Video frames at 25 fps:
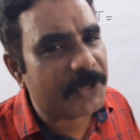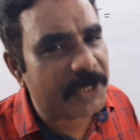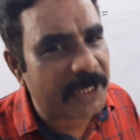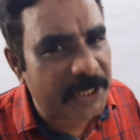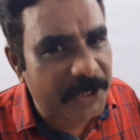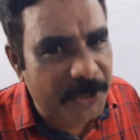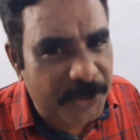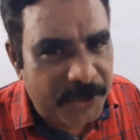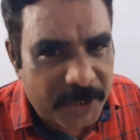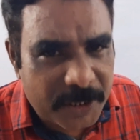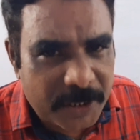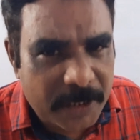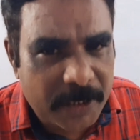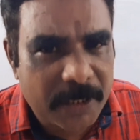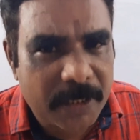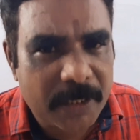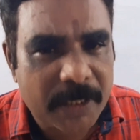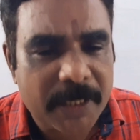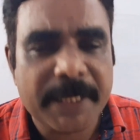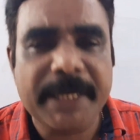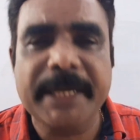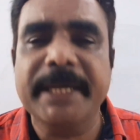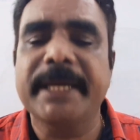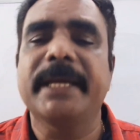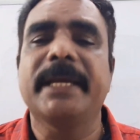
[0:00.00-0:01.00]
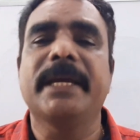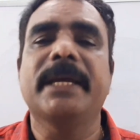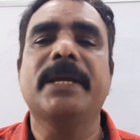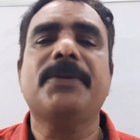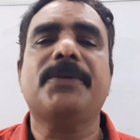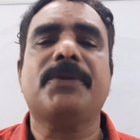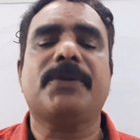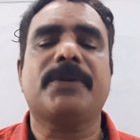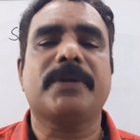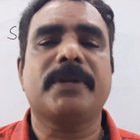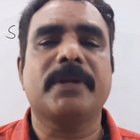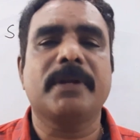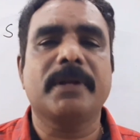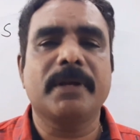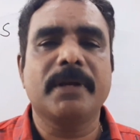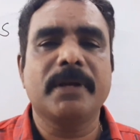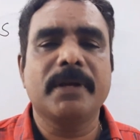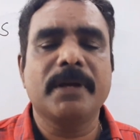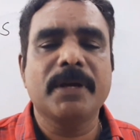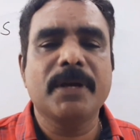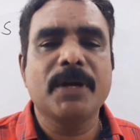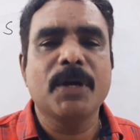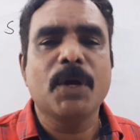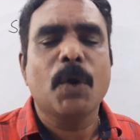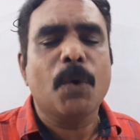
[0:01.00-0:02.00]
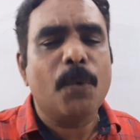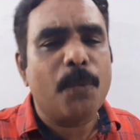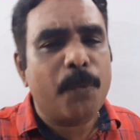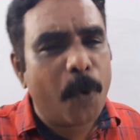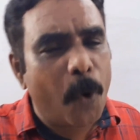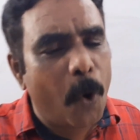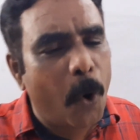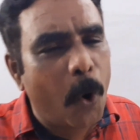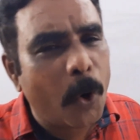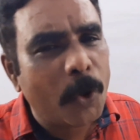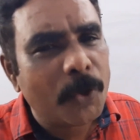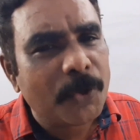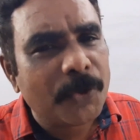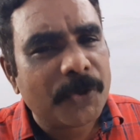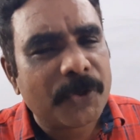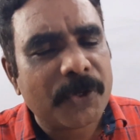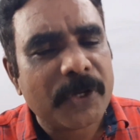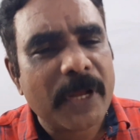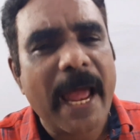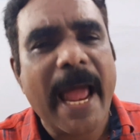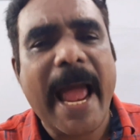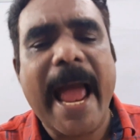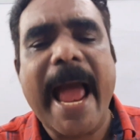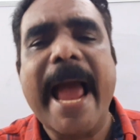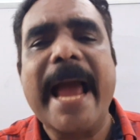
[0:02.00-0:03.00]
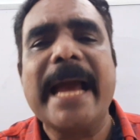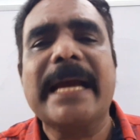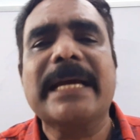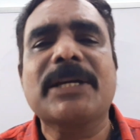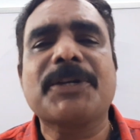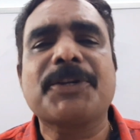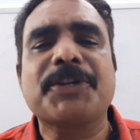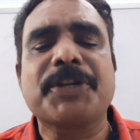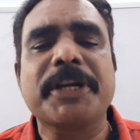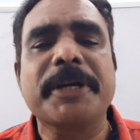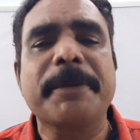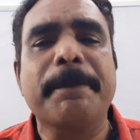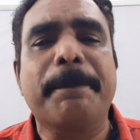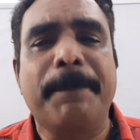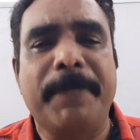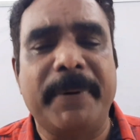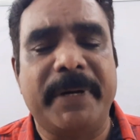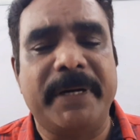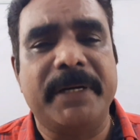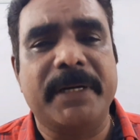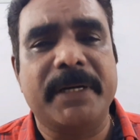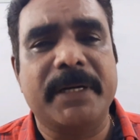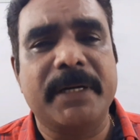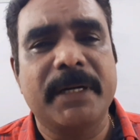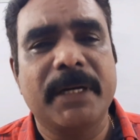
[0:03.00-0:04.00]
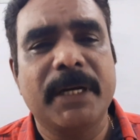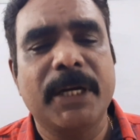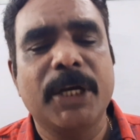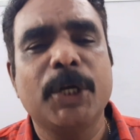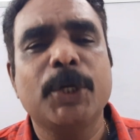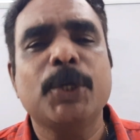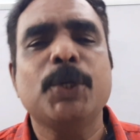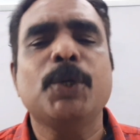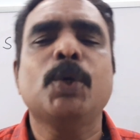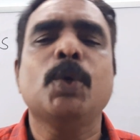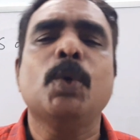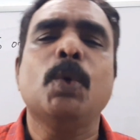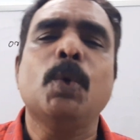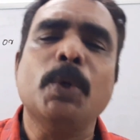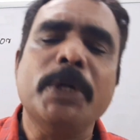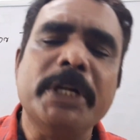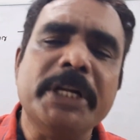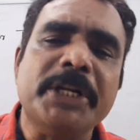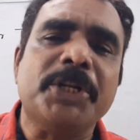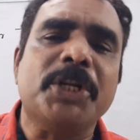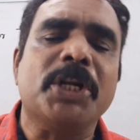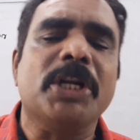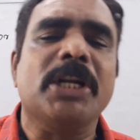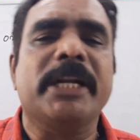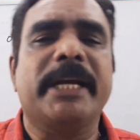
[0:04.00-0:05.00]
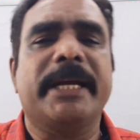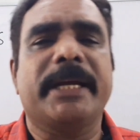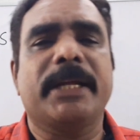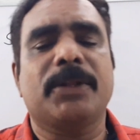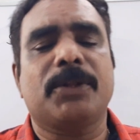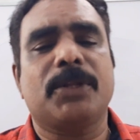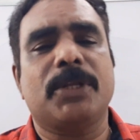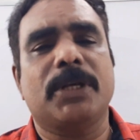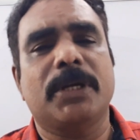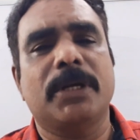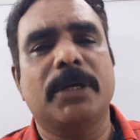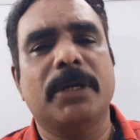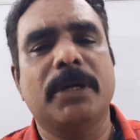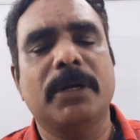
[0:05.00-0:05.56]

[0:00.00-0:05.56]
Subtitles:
tension is force acting per unit length